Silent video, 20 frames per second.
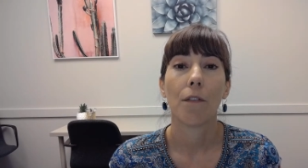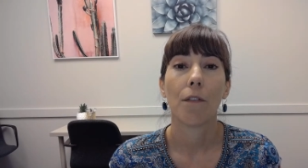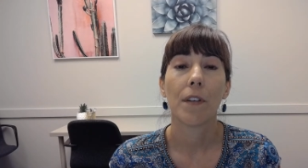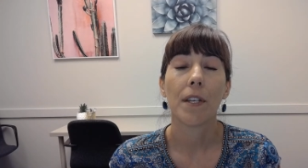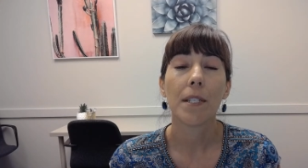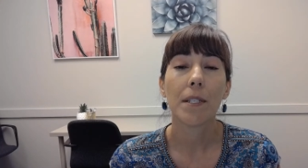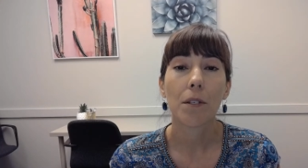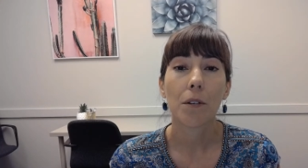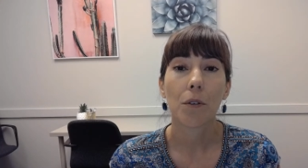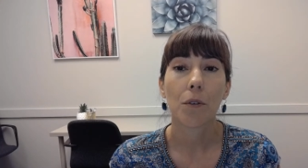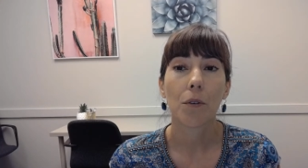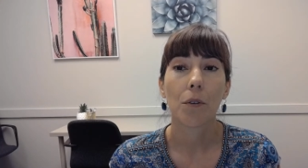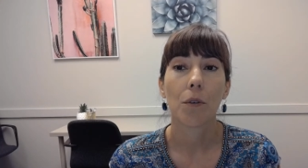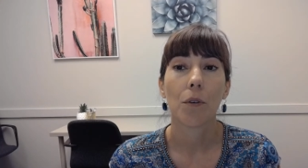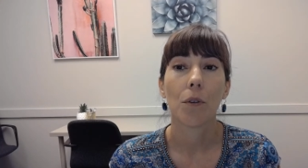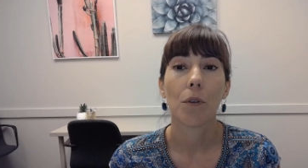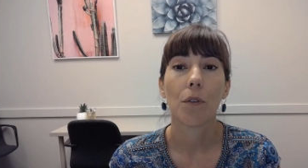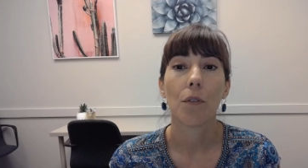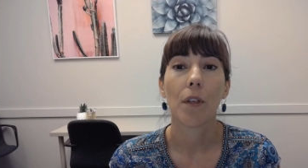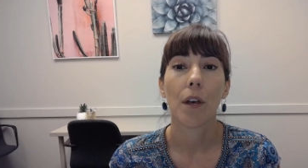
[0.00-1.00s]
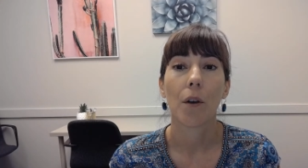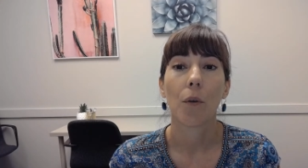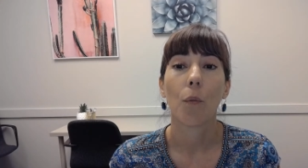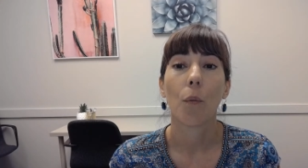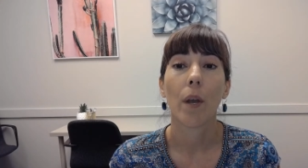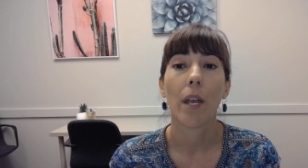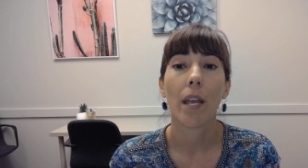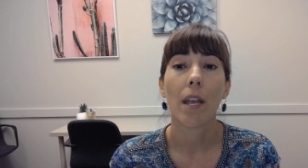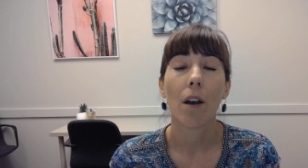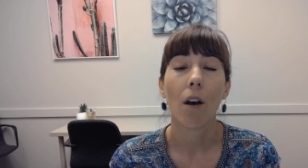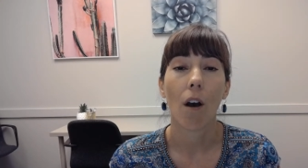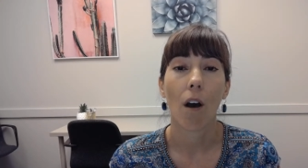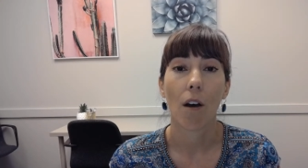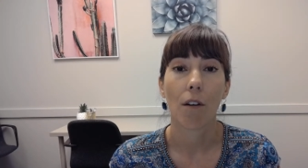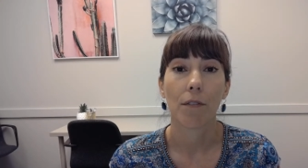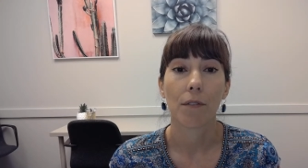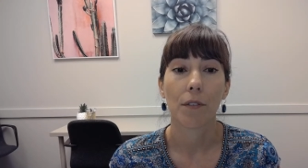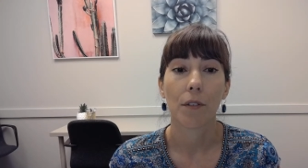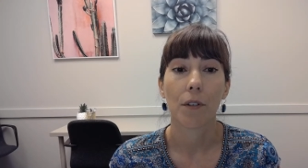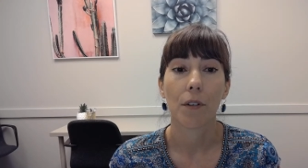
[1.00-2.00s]
physical that we
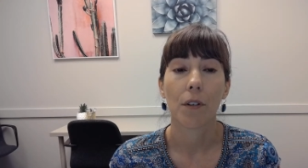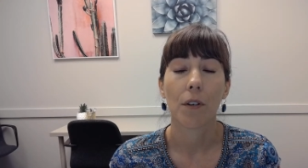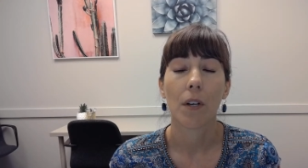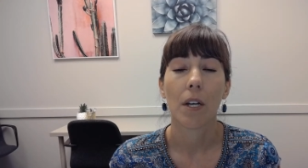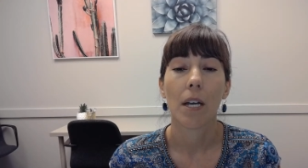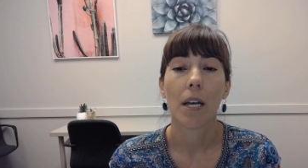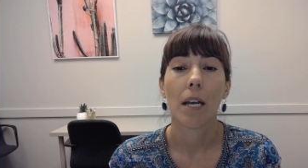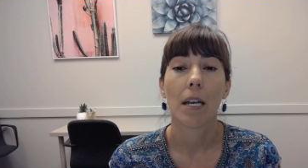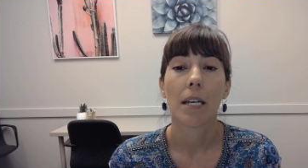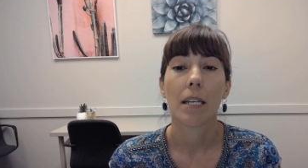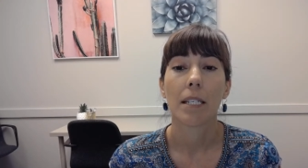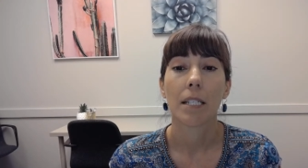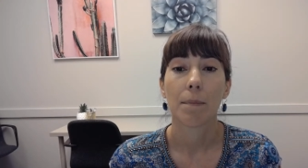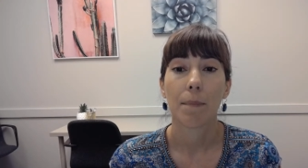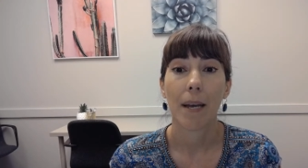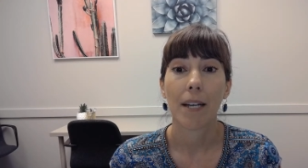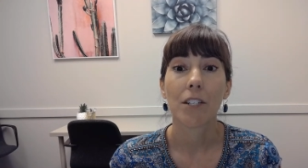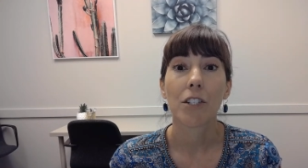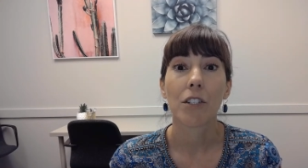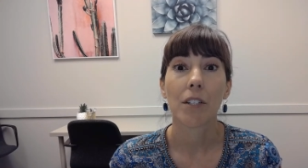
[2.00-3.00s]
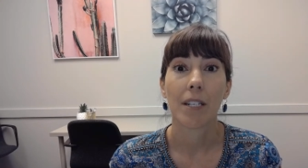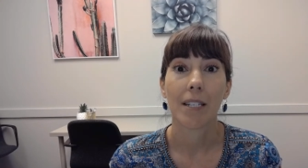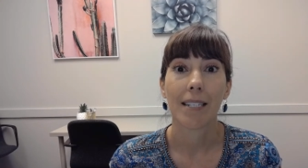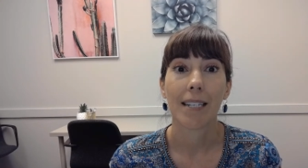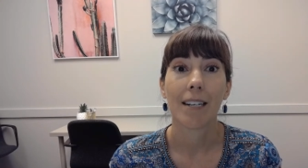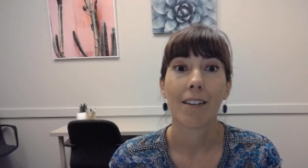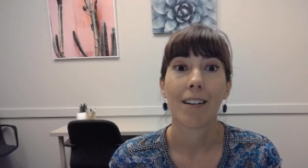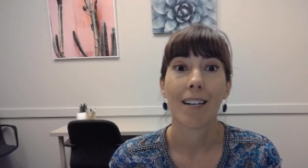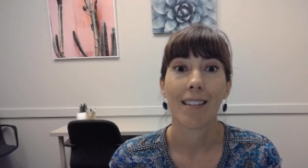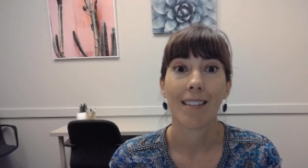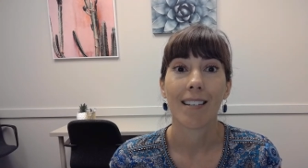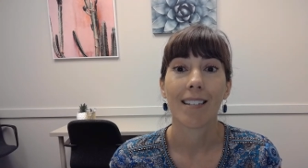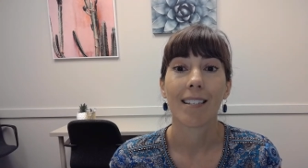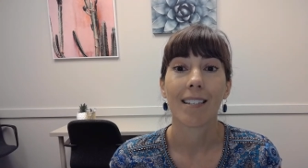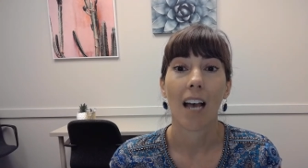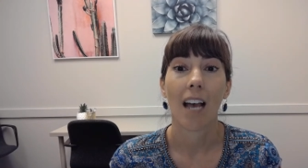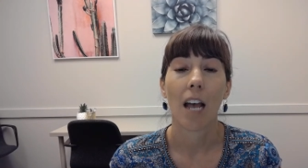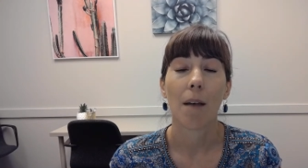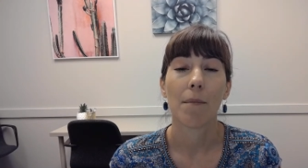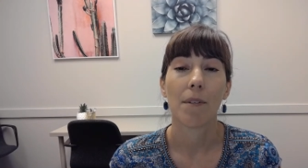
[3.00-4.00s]
offer, especially during this
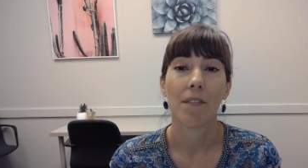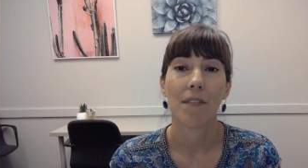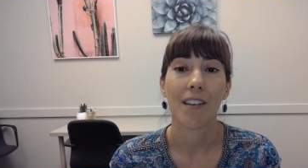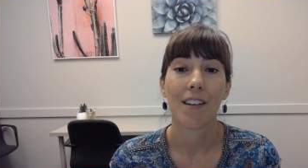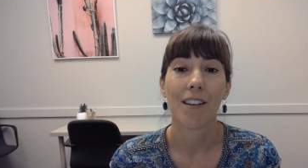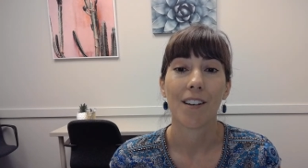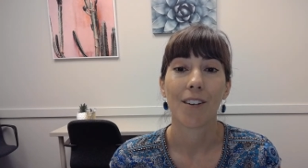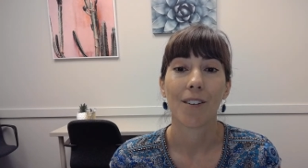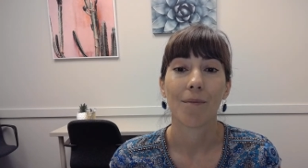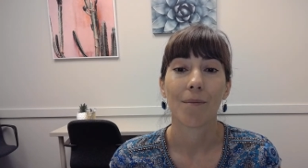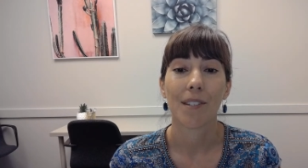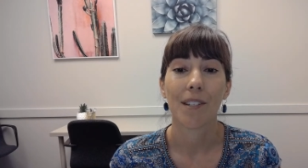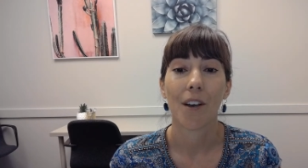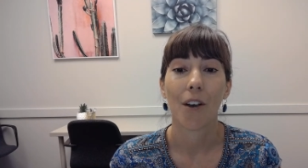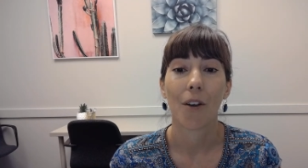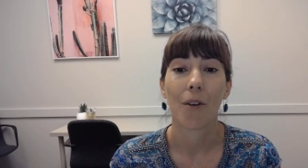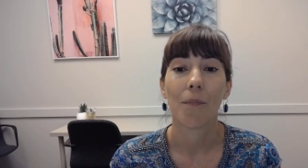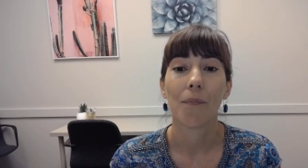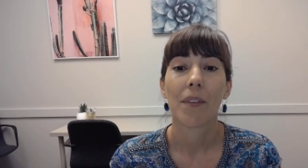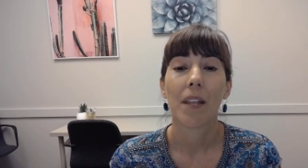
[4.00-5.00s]
time of year. So